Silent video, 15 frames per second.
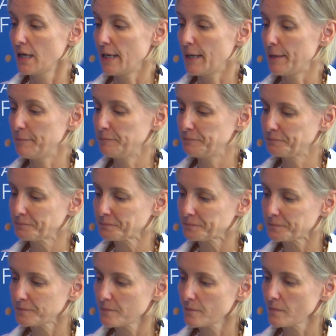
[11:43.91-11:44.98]

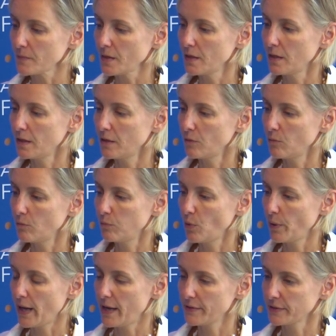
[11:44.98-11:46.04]

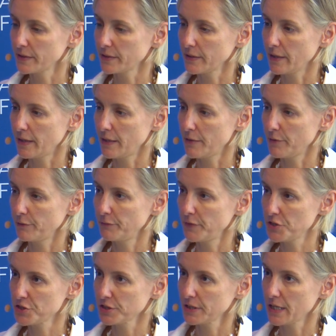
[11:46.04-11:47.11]
What other
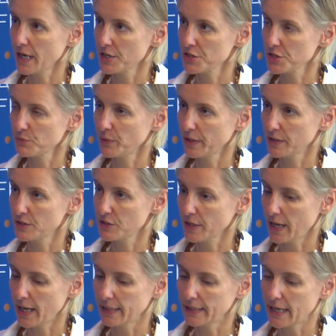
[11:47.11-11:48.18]
feature that I just wanted to
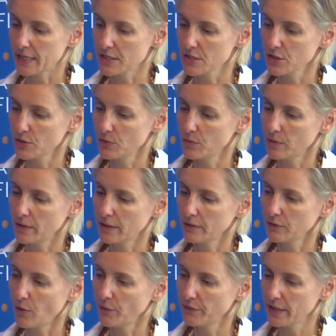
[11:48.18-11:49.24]
highlight? So
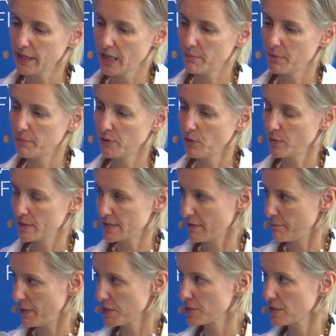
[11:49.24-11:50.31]
on the KBBO, as
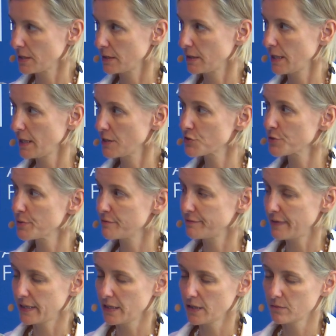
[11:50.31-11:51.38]
I mentioned, the interim
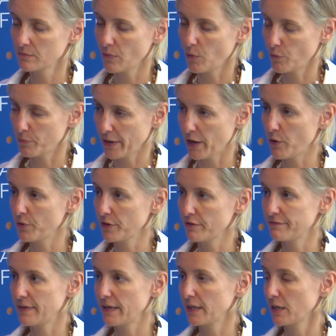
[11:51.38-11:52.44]
funding or priority
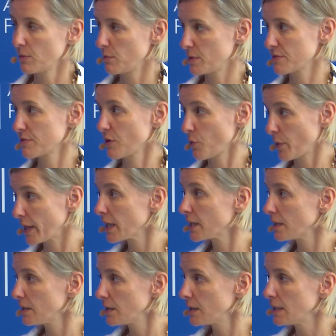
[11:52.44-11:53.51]
funding was
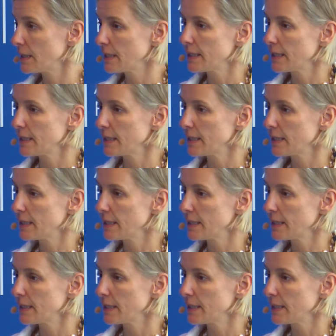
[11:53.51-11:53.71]
critical.